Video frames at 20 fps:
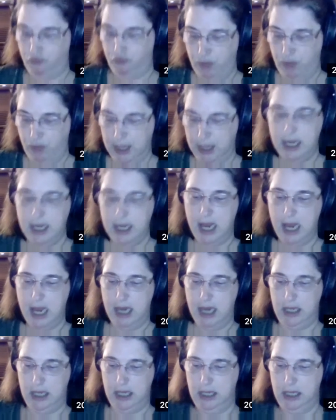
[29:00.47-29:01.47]
really not
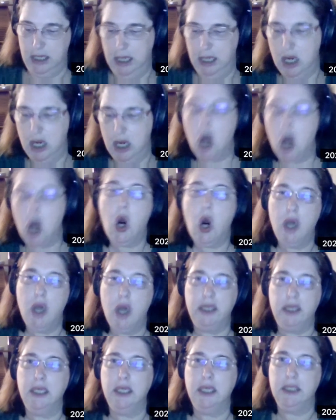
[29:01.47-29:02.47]
a hard
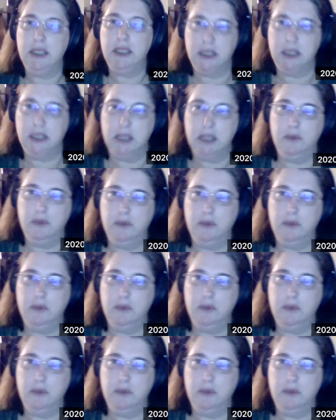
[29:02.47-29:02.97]
thing to do.